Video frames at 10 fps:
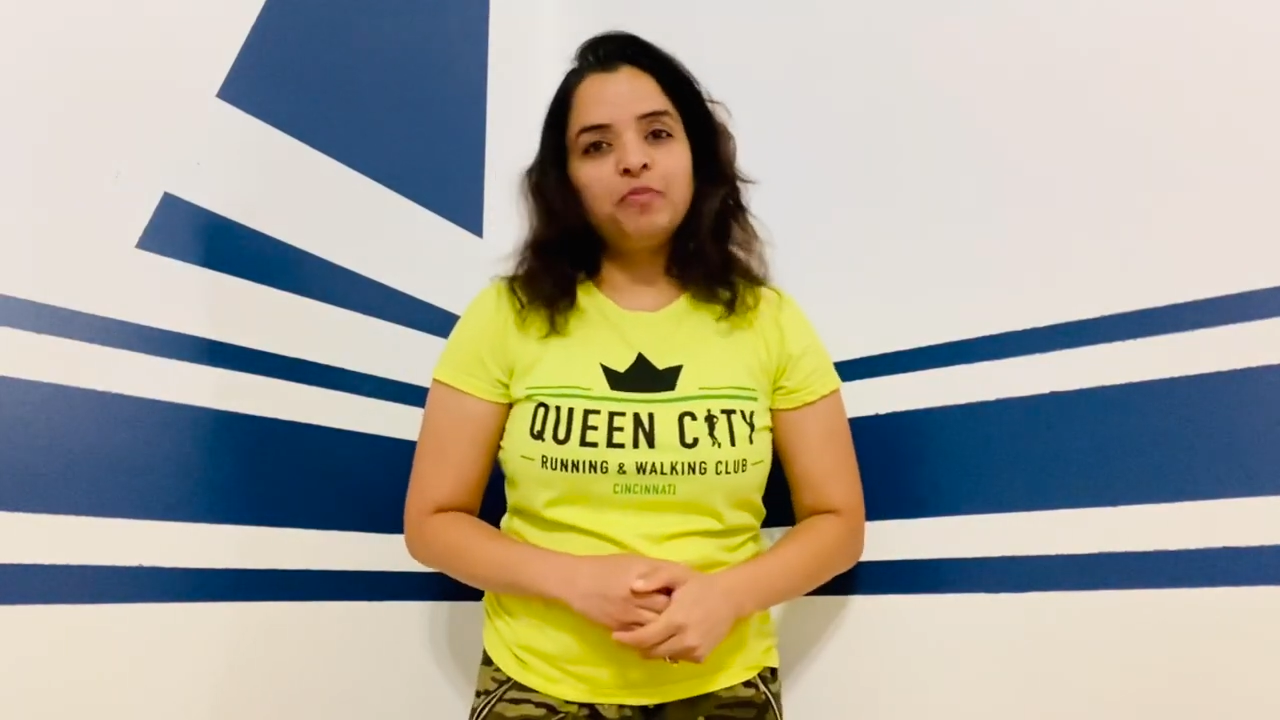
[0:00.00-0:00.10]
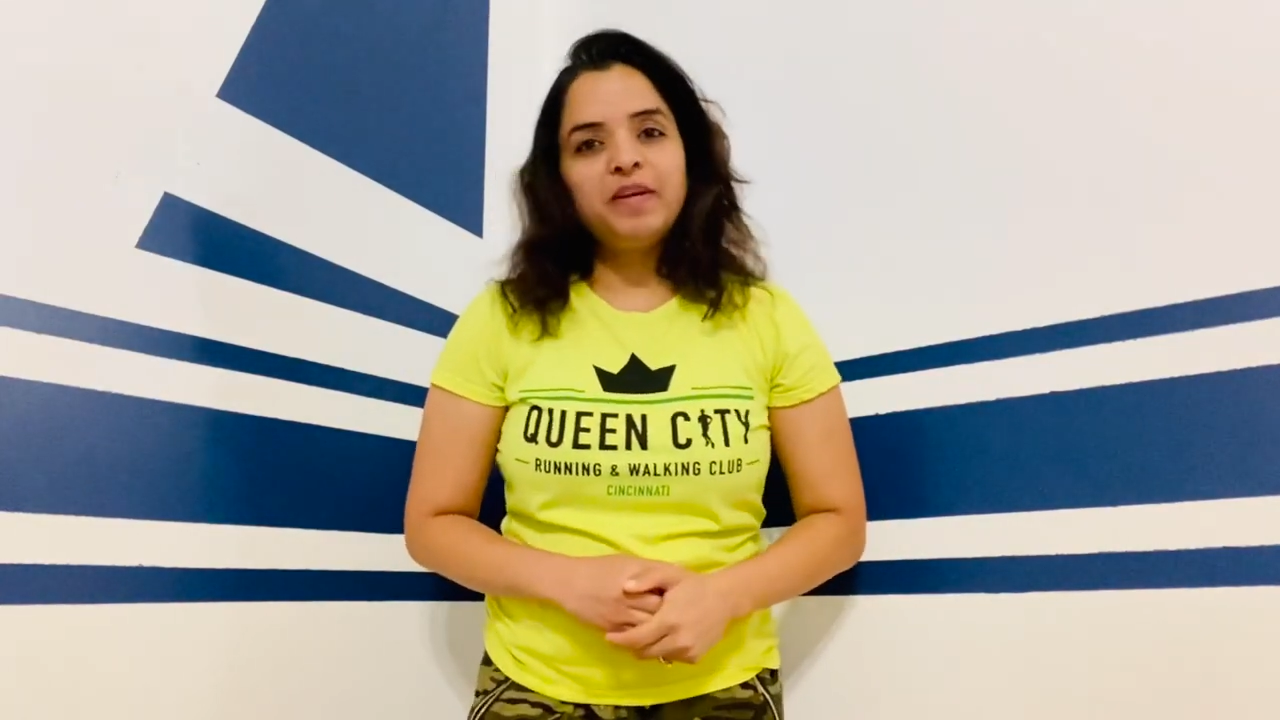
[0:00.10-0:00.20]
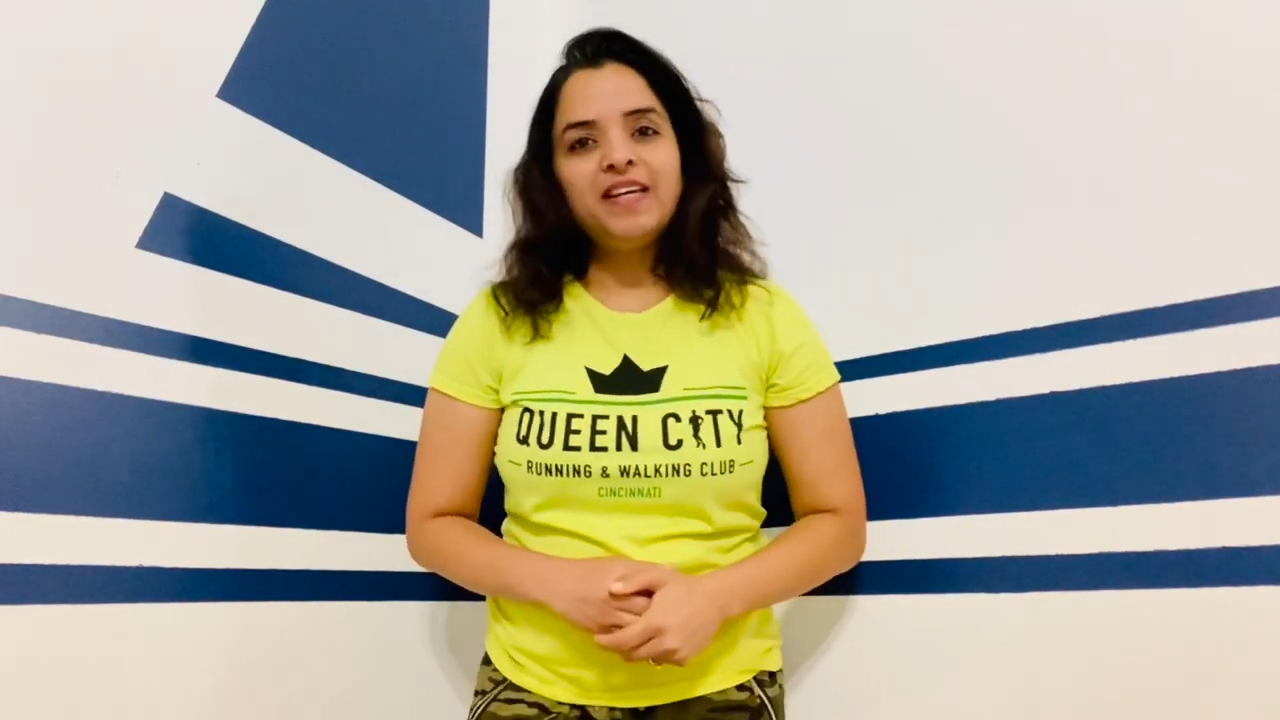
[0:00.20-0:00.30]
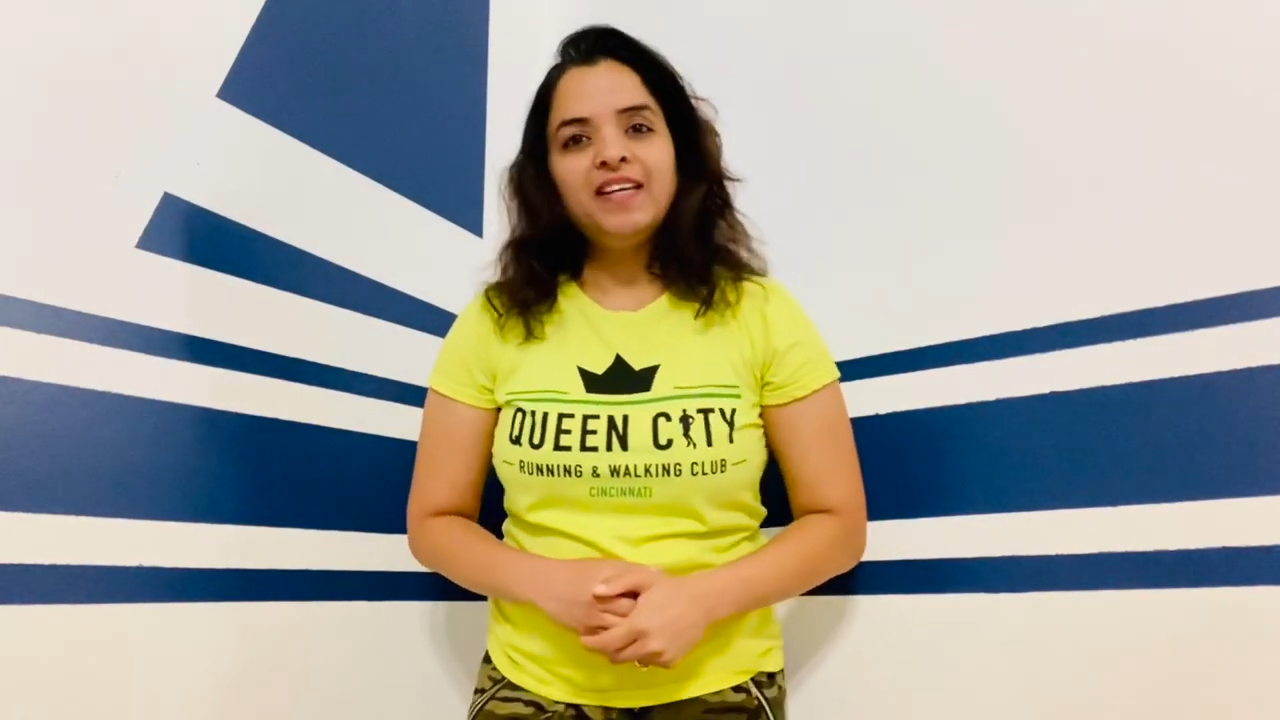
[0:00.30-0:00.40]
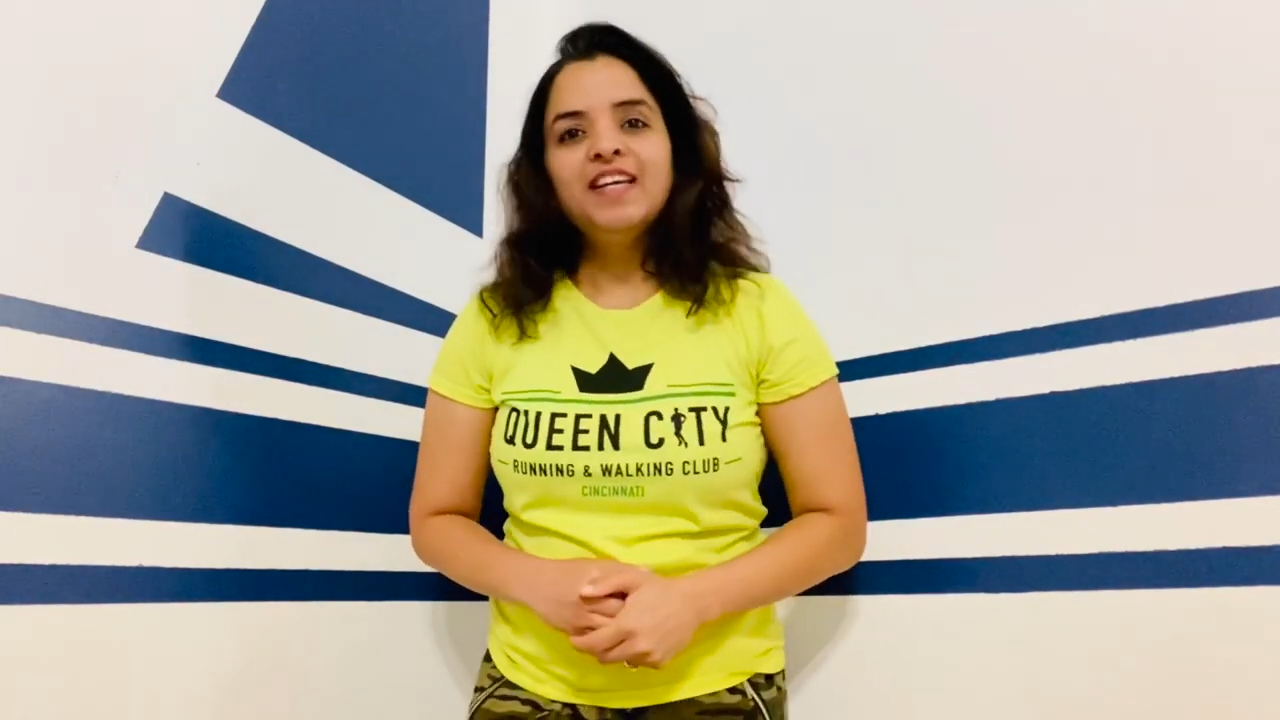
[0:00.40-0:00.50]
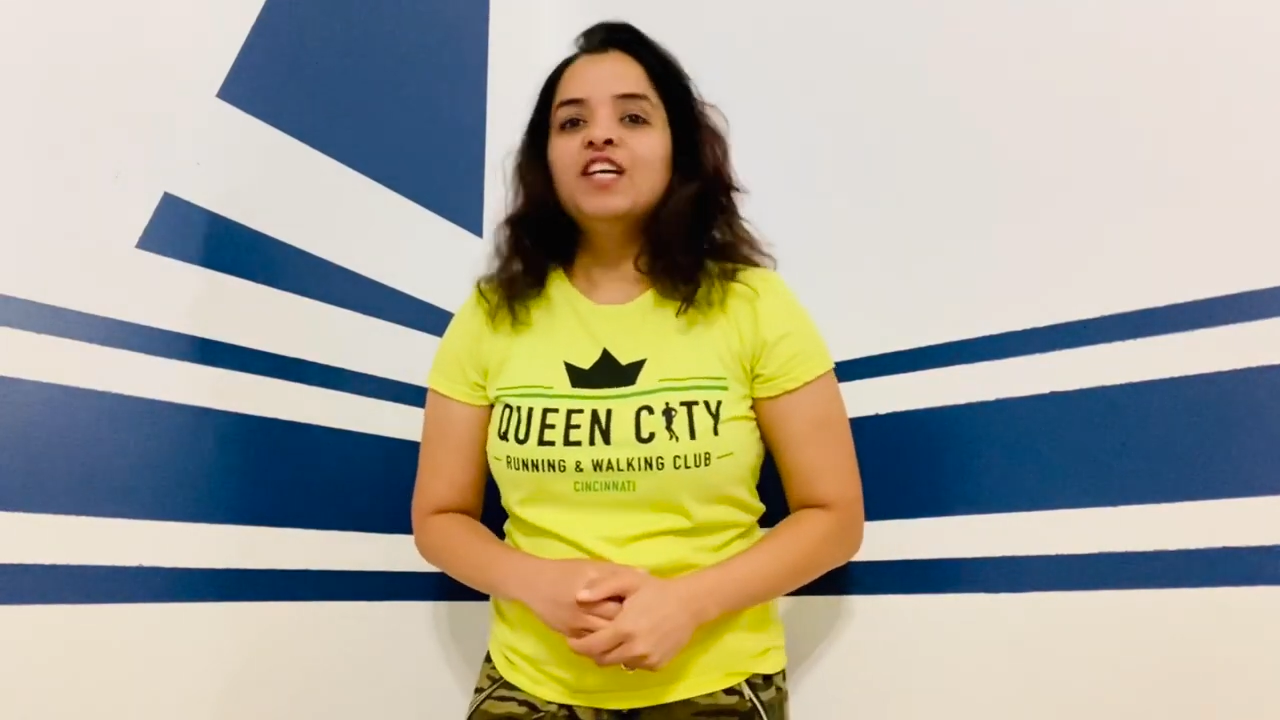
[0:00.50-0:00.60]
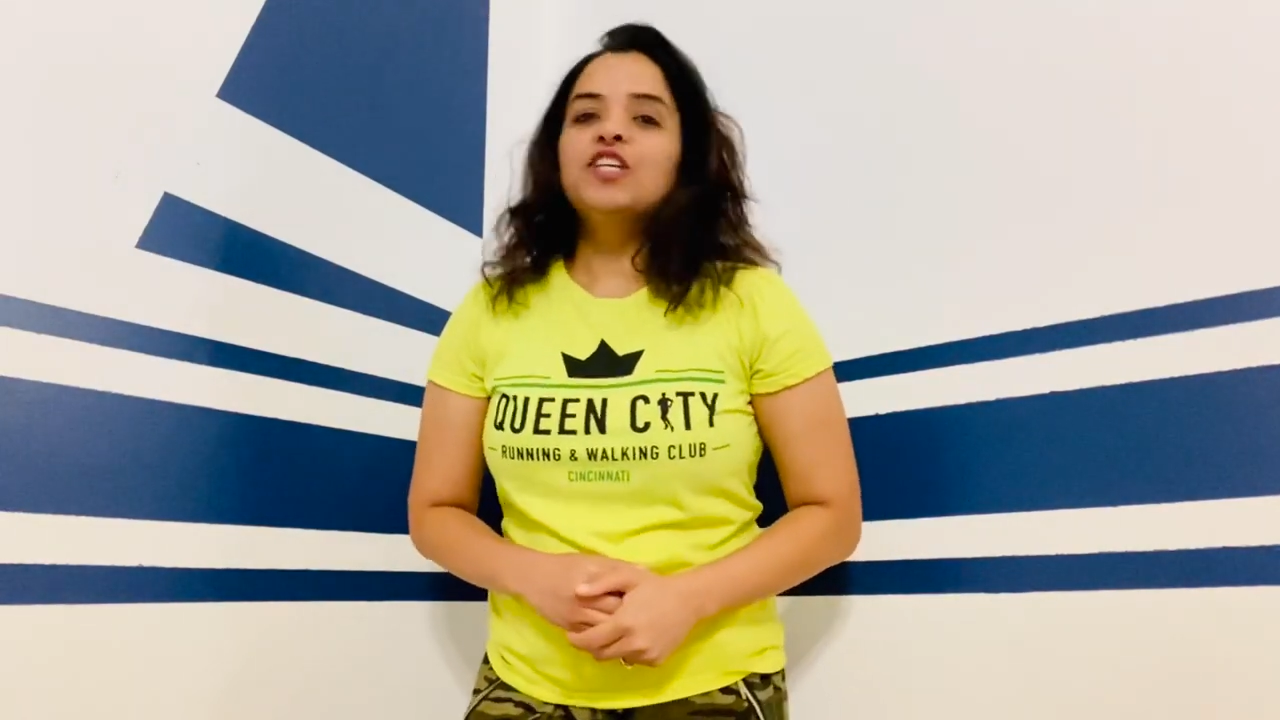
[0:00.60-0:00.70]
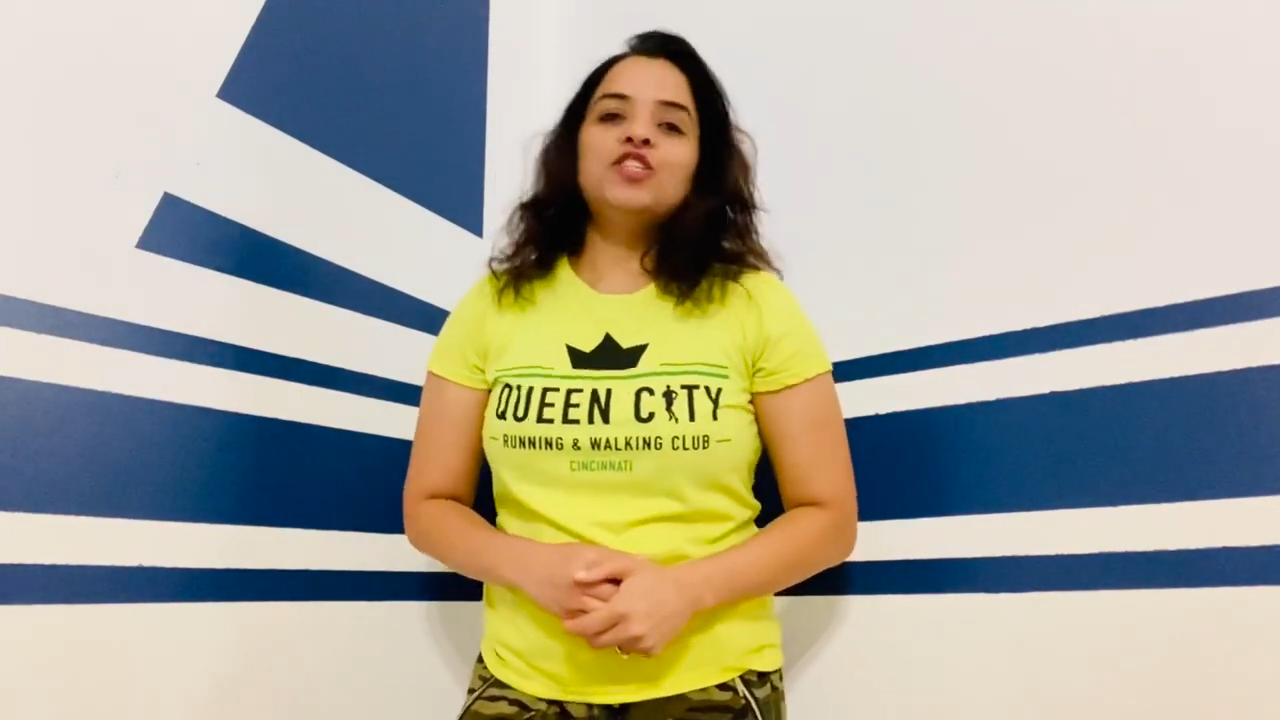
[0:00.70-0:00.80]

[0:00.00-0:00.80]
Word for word: to begin,